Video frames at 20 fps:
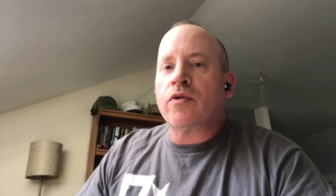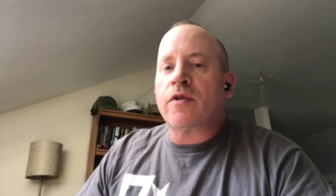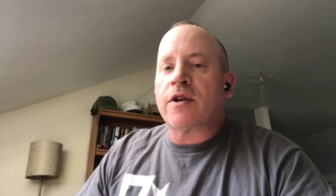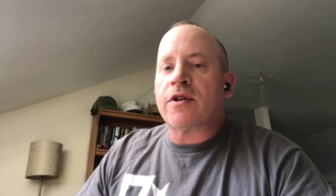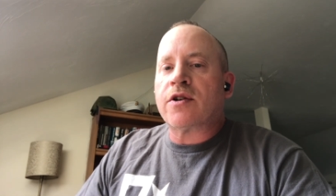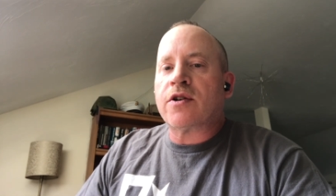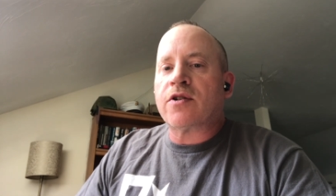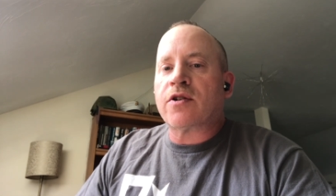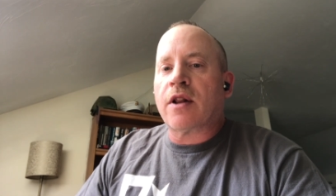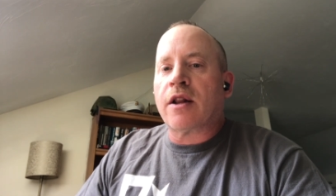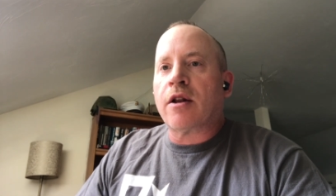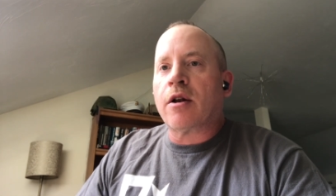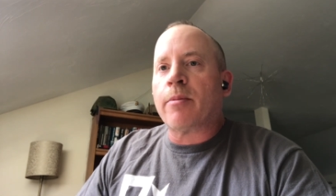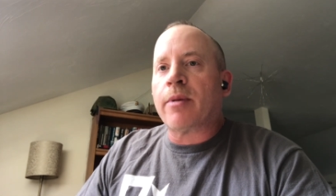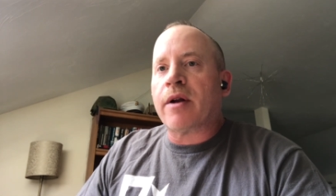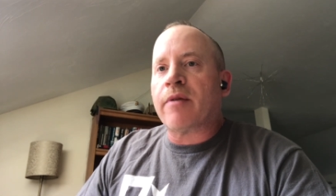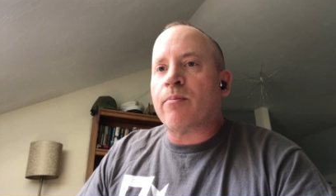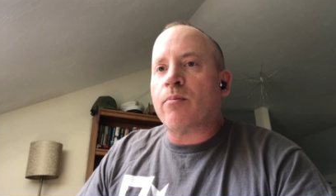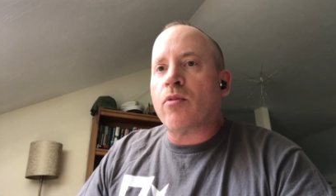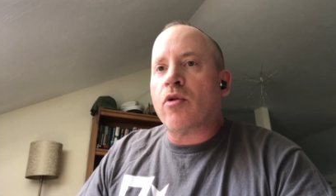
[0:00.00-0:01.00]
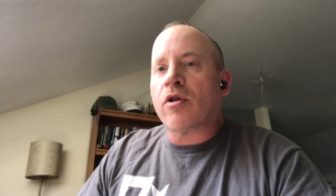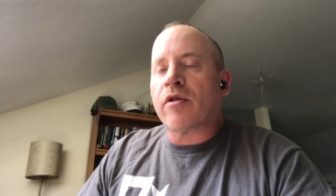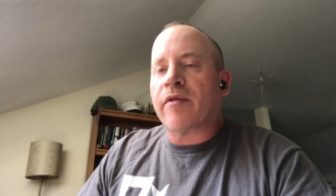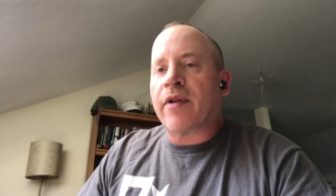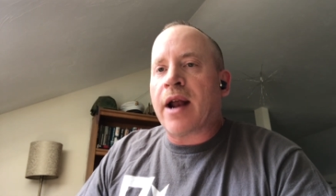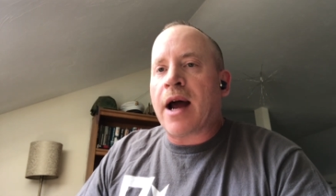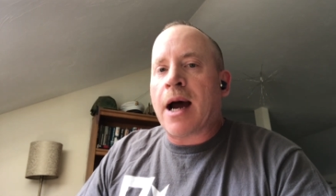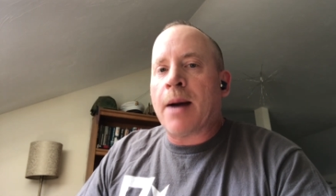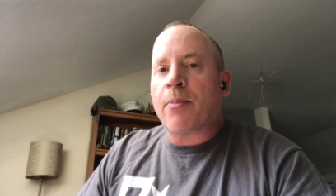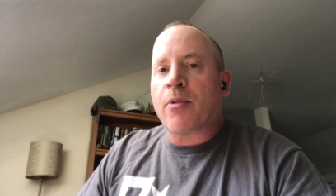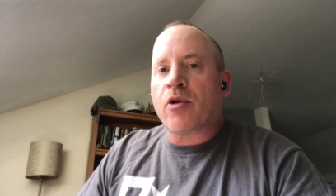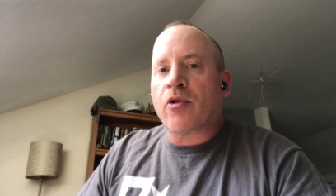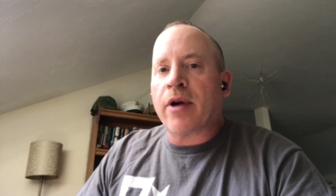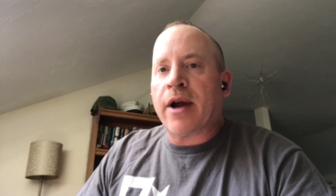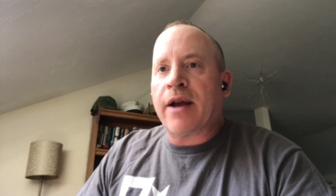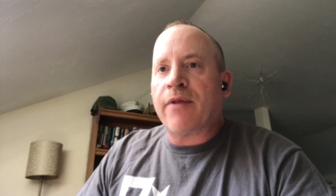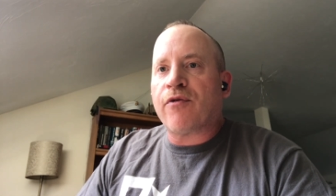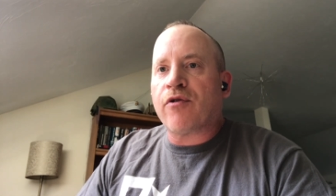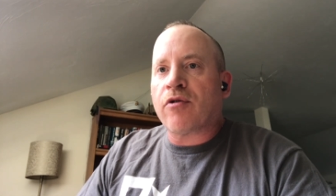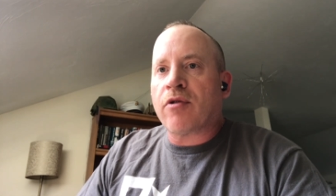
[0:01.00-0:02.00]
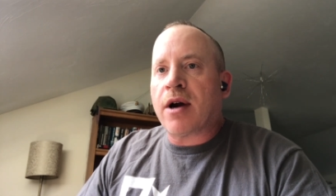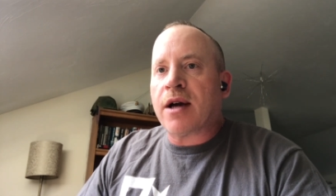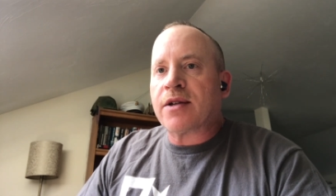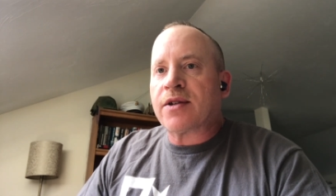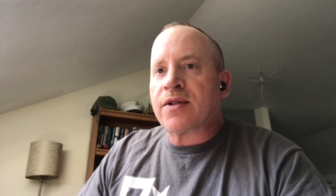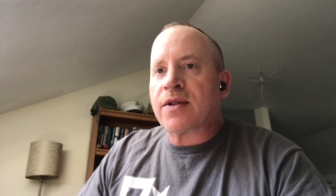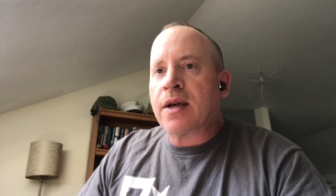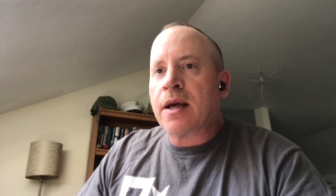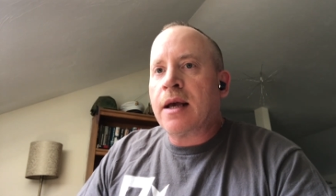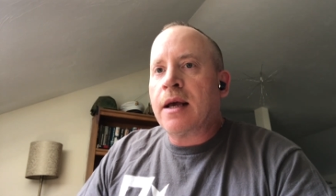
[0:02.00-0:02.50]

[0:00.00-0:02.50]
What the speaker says: This is a little bit more of an upgrade for us.